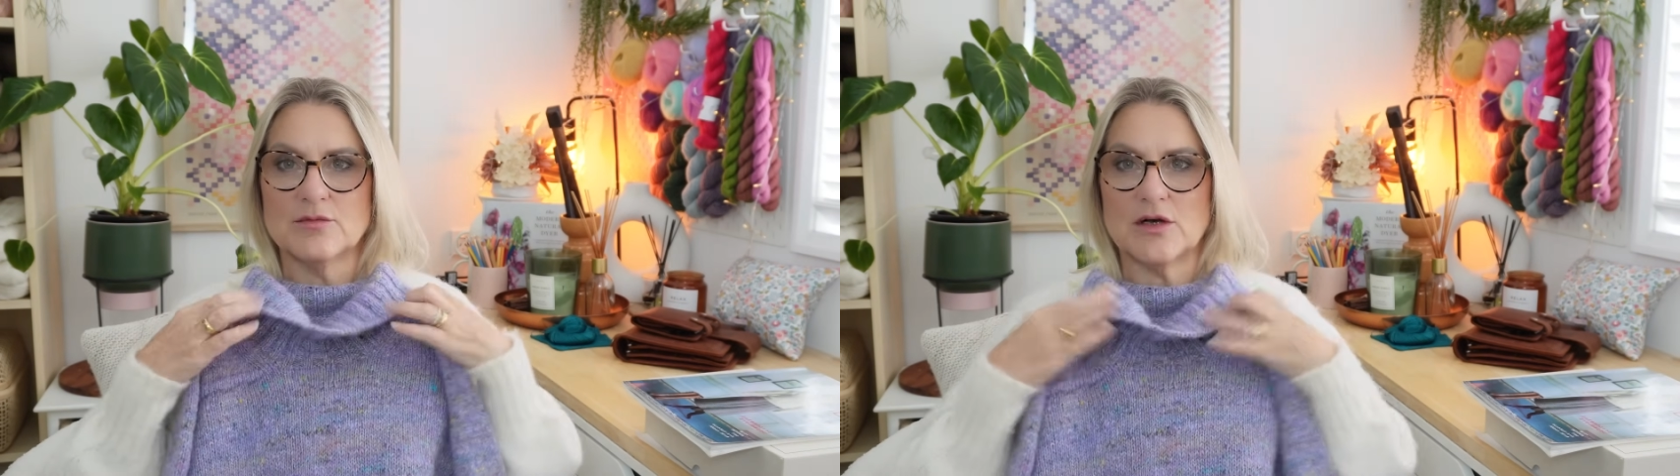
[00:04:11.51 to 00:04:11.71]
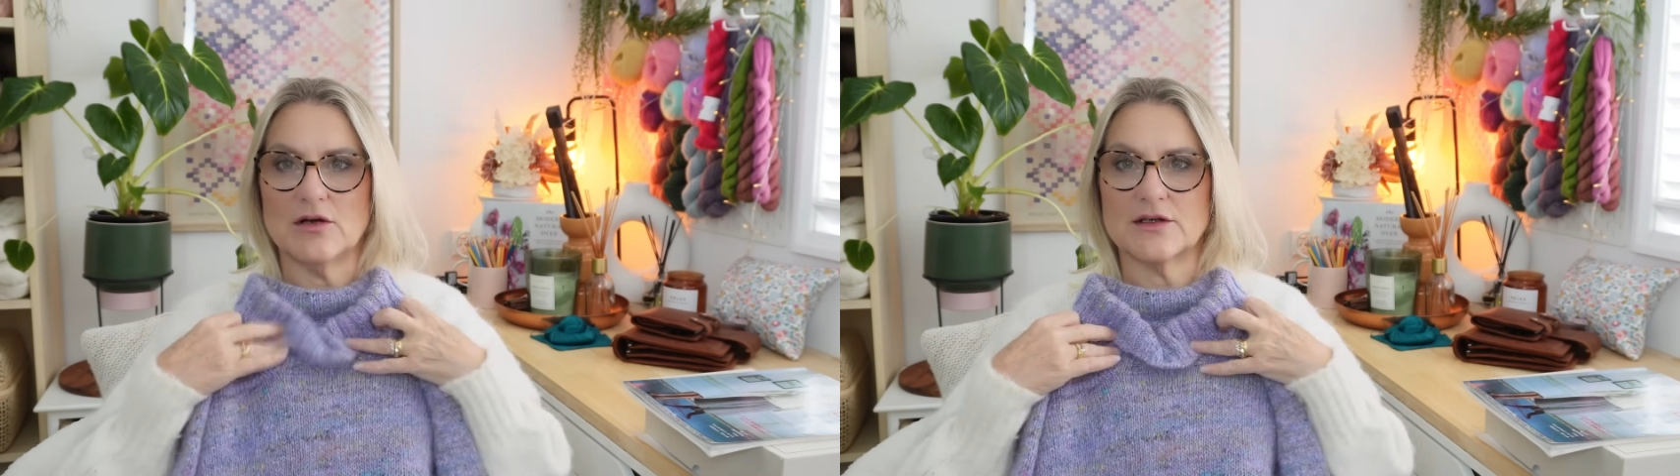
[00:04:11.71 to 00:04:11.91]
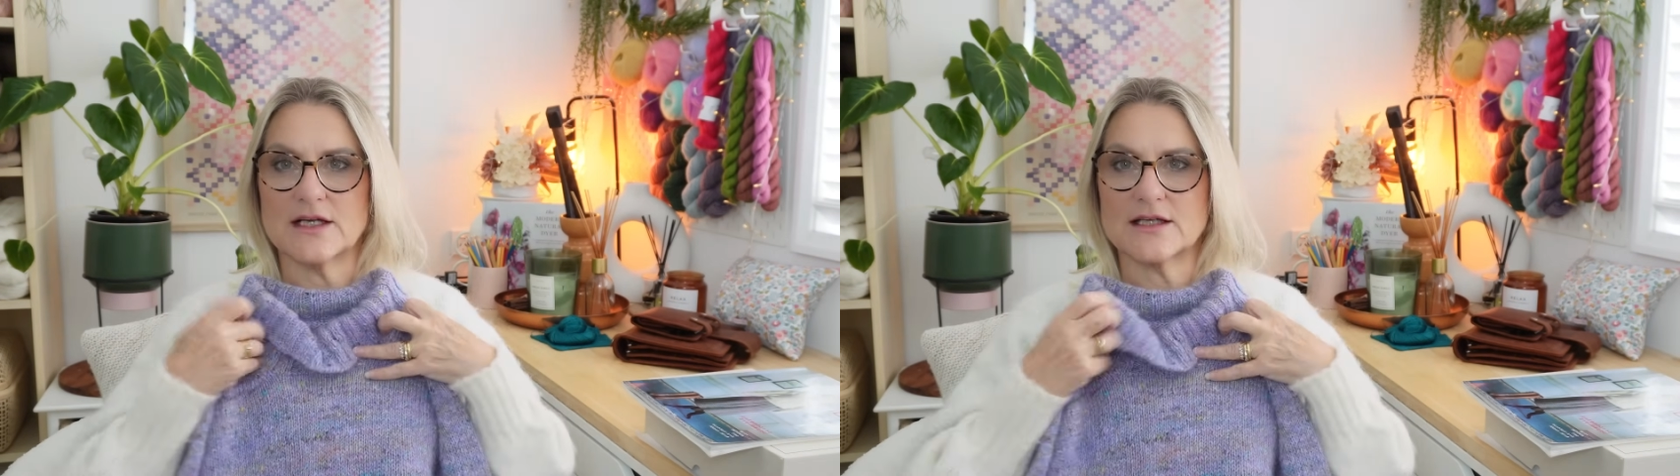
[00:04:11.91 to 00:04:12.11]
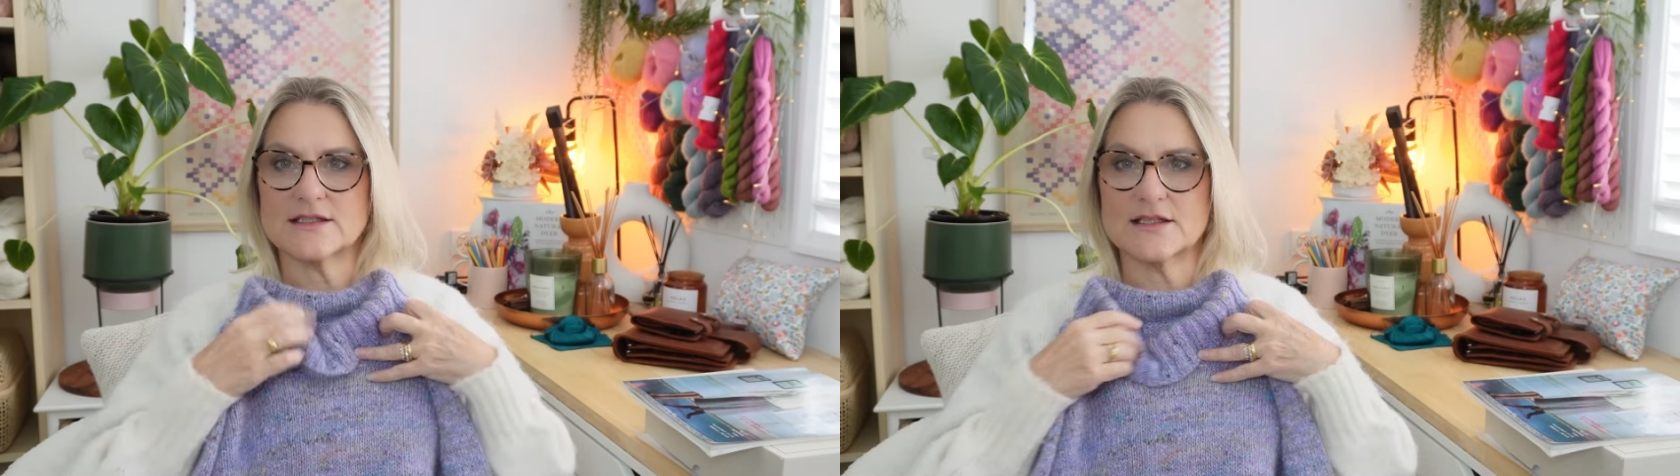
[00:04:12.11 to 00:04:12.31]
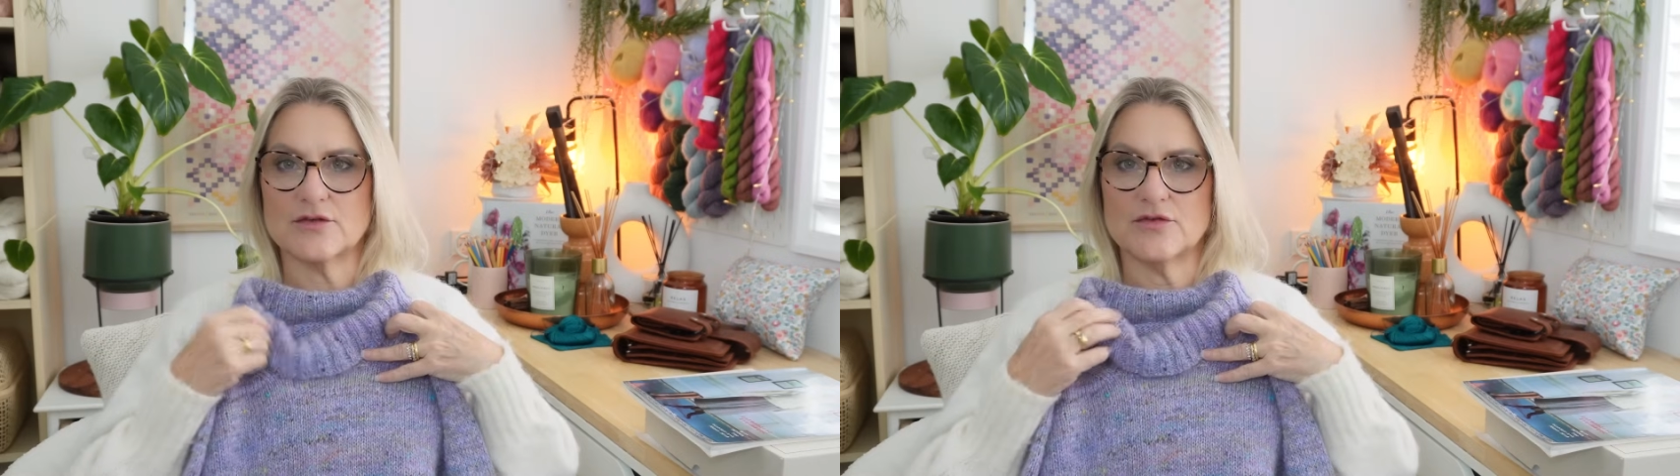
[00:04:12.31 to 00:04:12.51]
polo neck, a
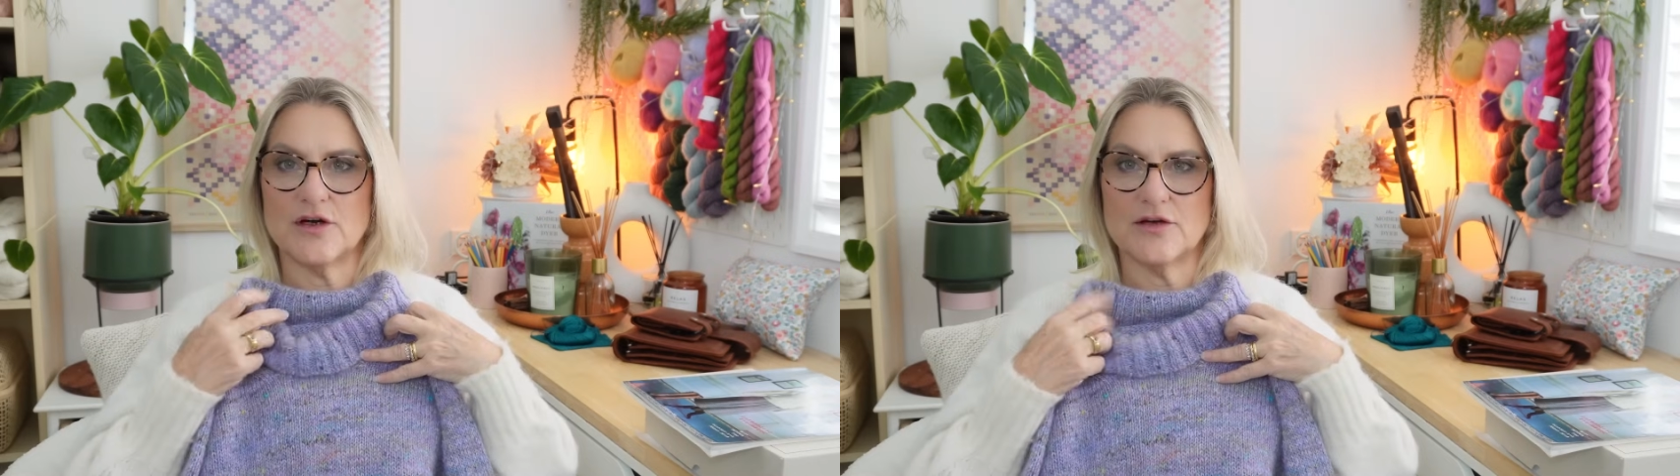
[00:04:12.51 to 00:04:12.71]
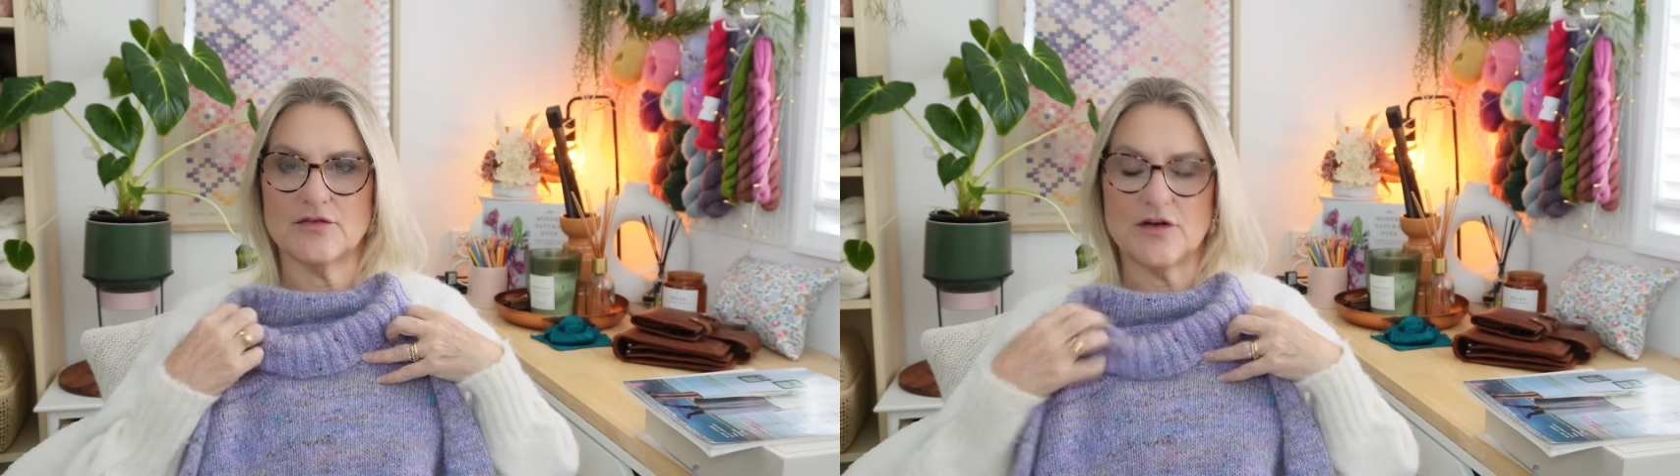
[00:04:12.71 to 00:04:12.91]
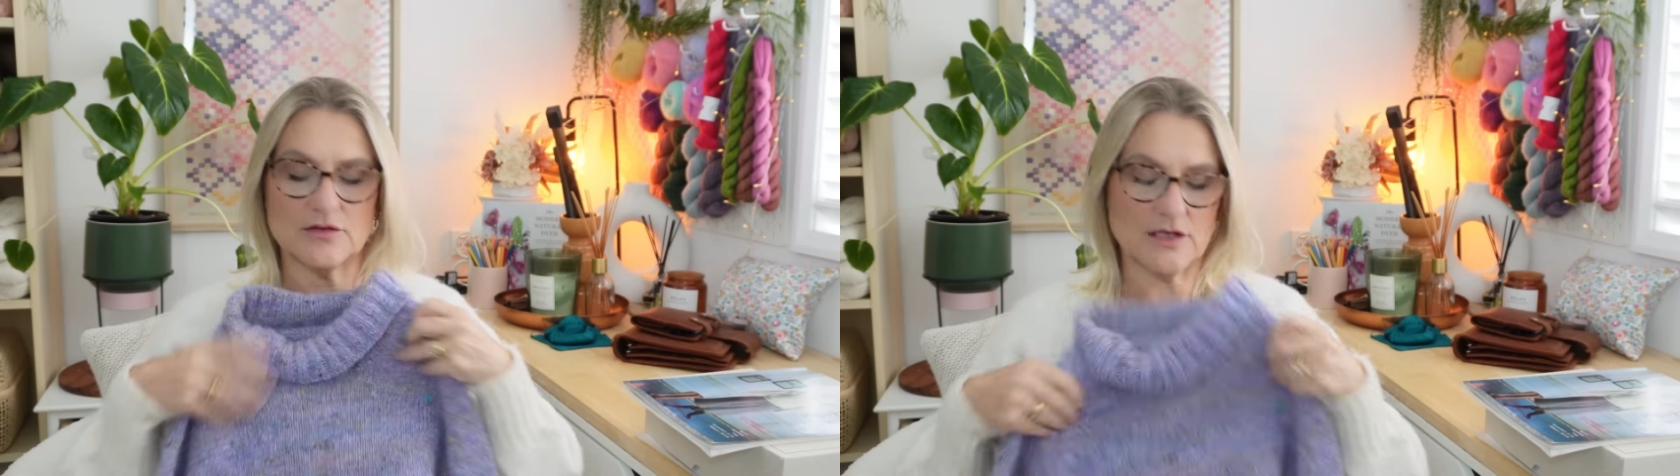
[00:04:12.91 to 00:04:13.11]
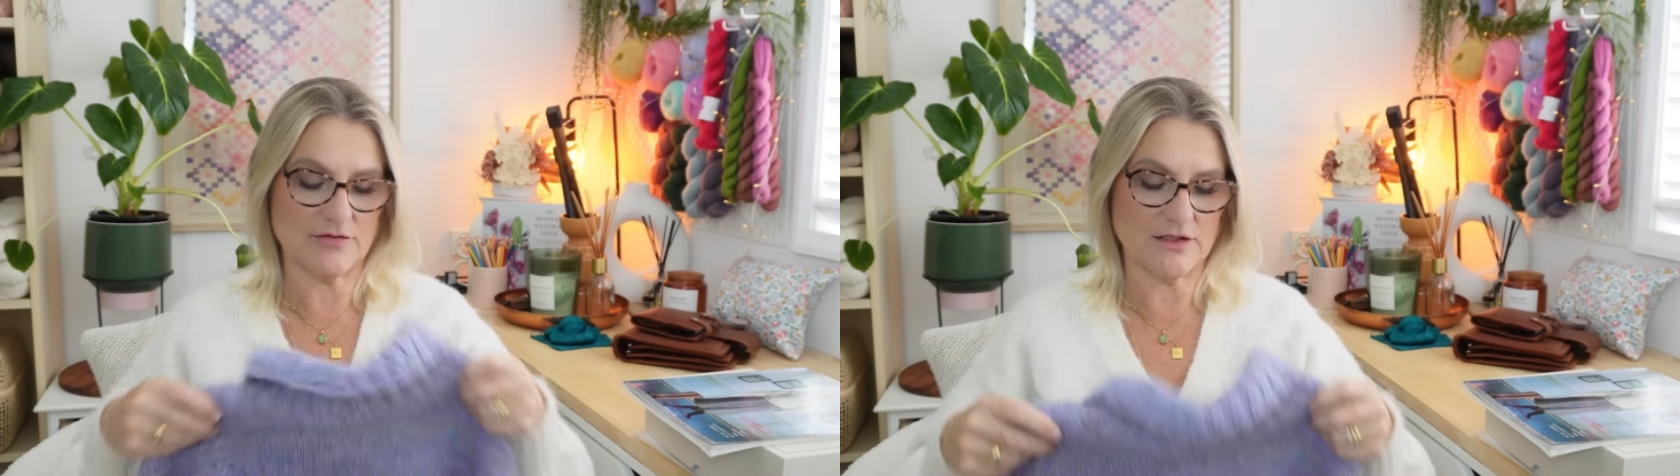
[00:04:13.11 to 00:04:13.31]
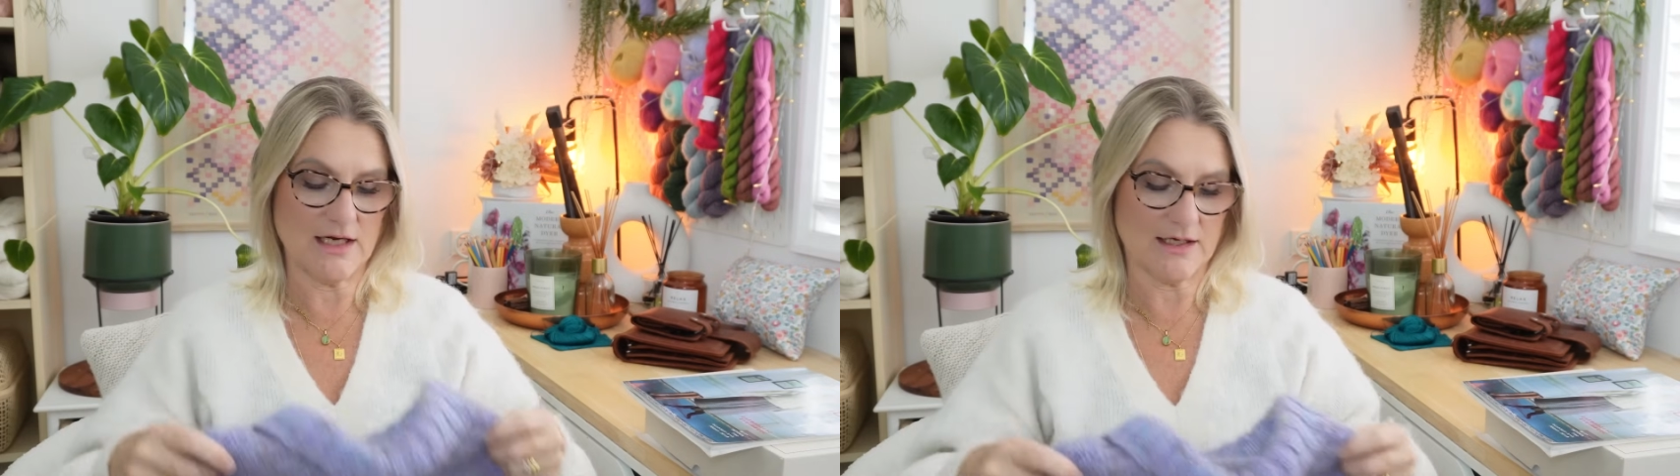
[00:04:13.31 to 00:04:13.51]
single fold
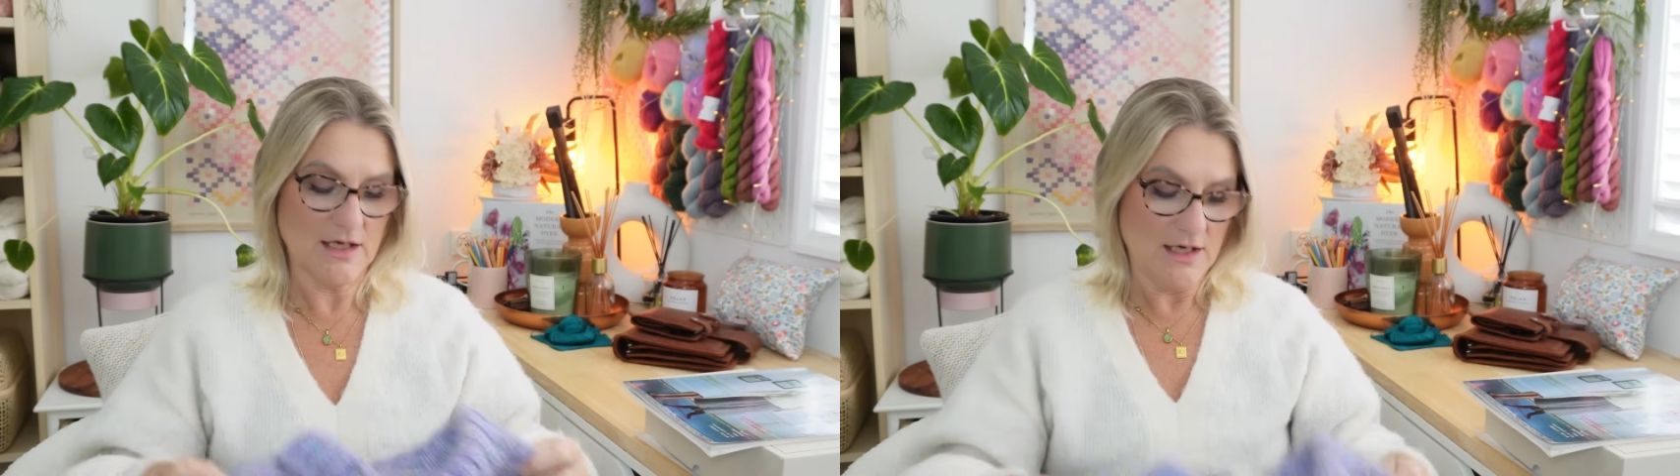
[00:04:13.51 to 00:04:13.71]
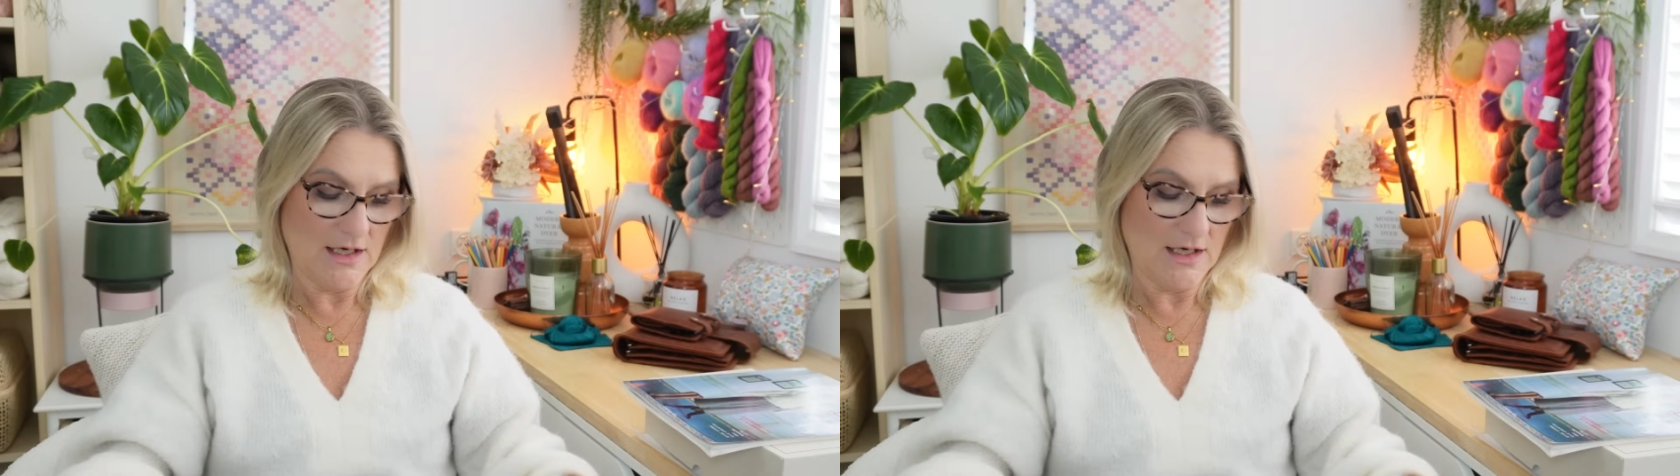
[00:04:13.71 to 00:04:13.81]
over neck.